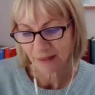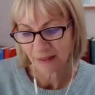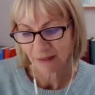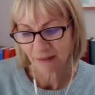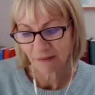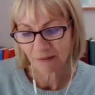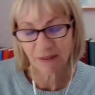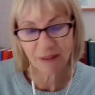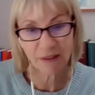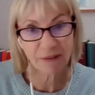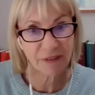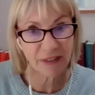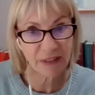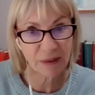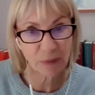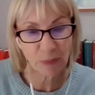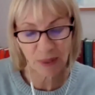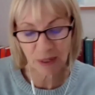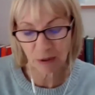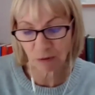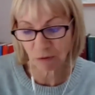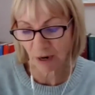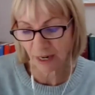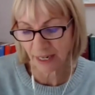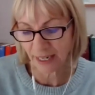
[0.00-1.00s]
For the fifth
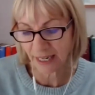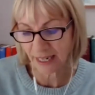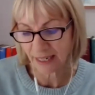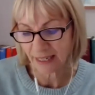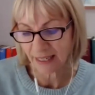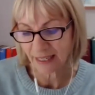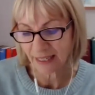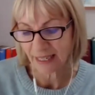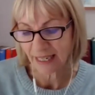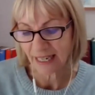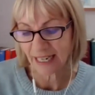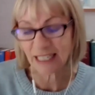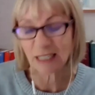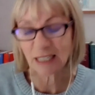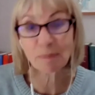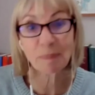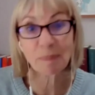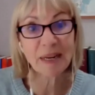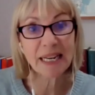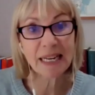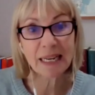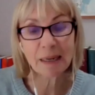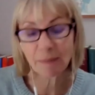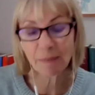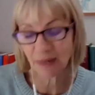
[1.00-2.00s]
week running, it's
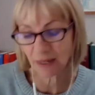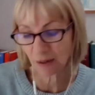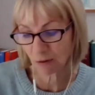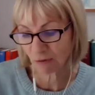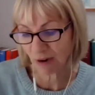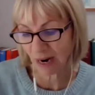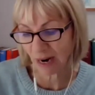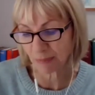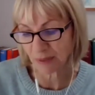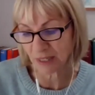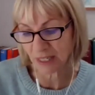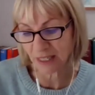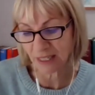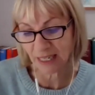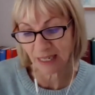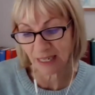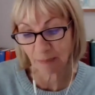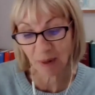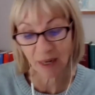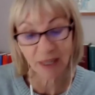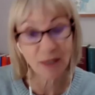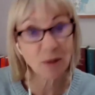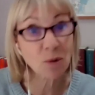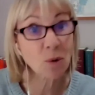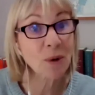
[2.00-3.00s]
Bohemian Rhapsody
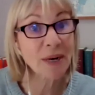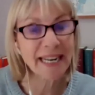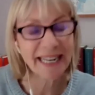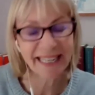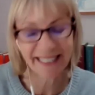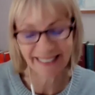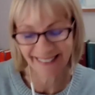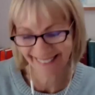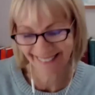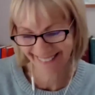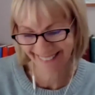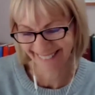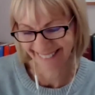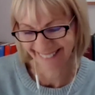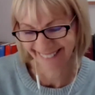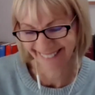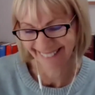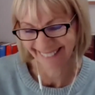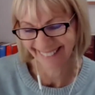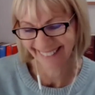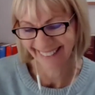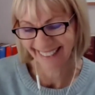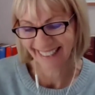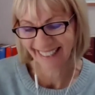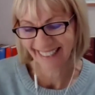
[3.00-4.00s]
by Queen.
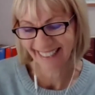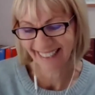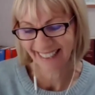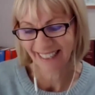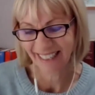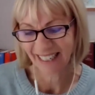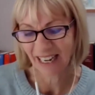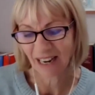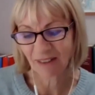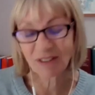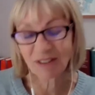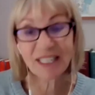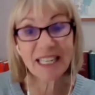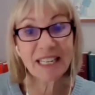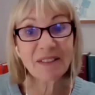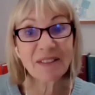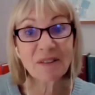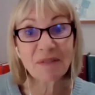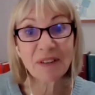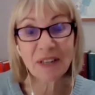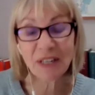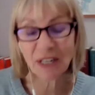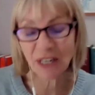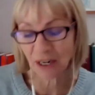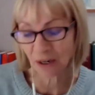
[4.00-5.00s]
I've seen the
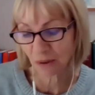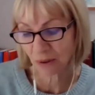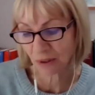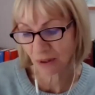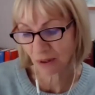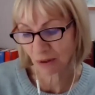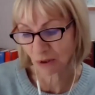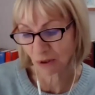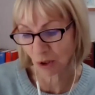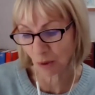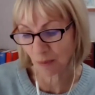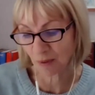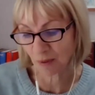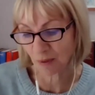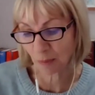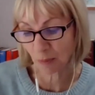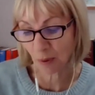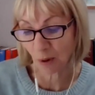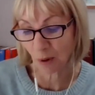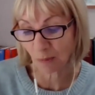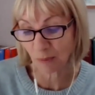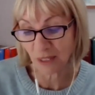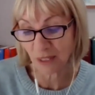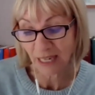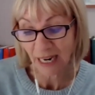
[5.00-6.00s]
video on top of the
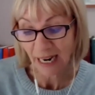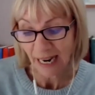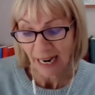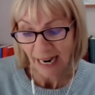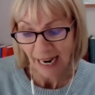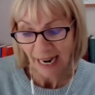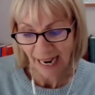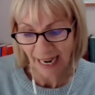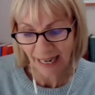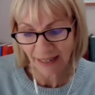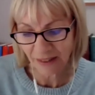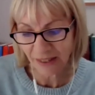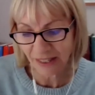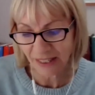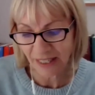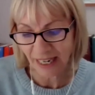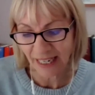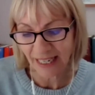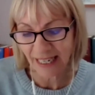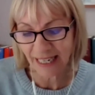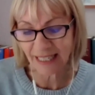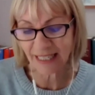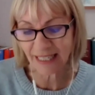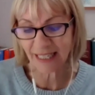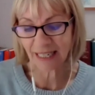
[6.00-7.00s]
pops. And as I
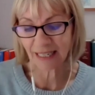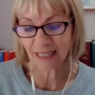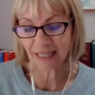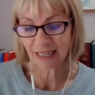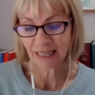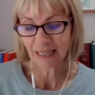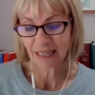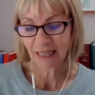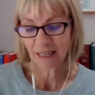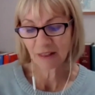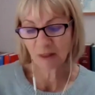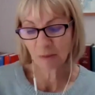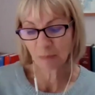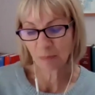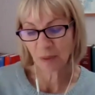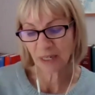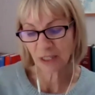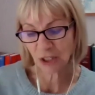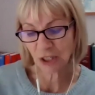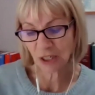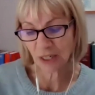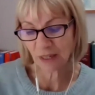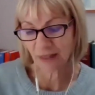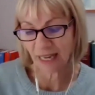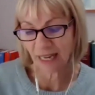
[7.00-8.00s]
listen, the
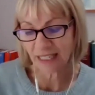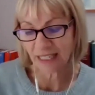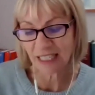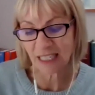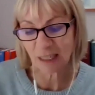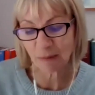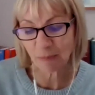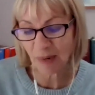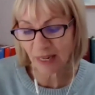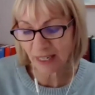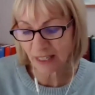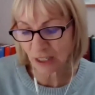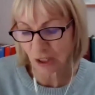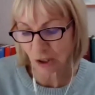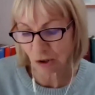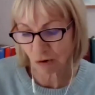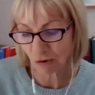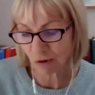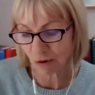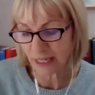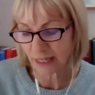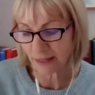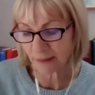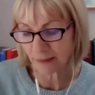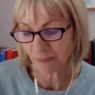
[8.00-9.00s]
picture, that split
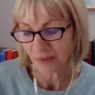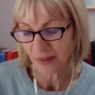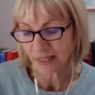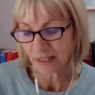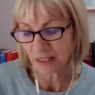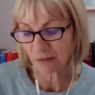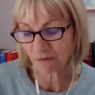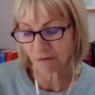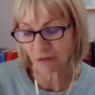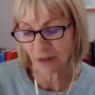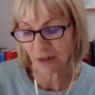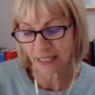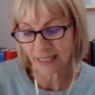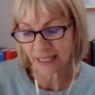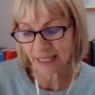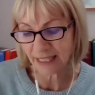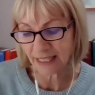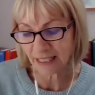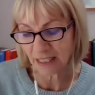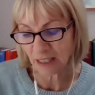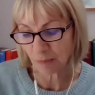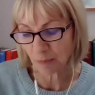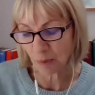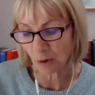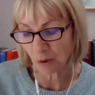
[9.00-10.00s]
screen dividing
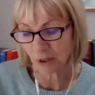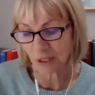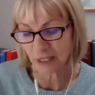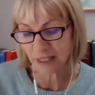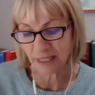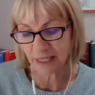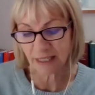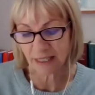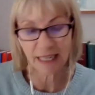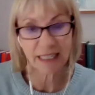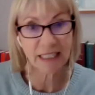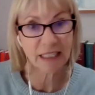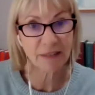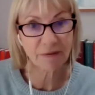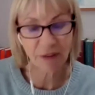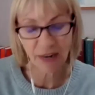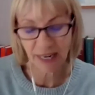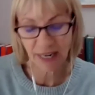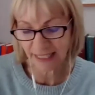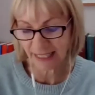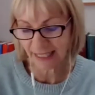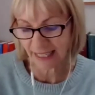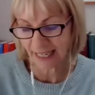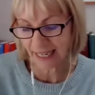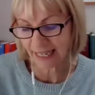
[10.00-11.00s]
into boxes, then
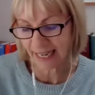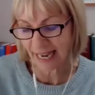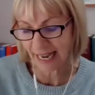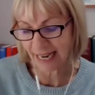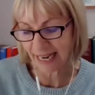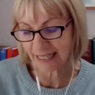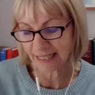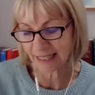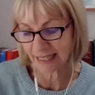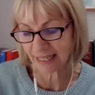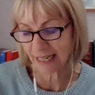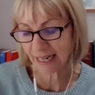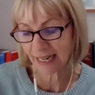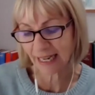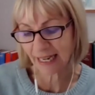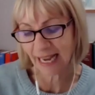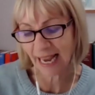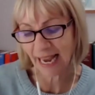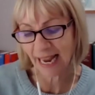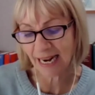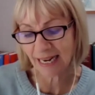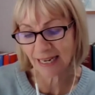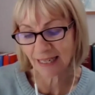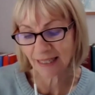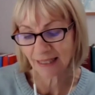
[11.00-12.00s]
dividing again and
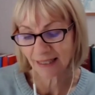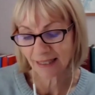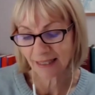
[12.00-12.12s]
again,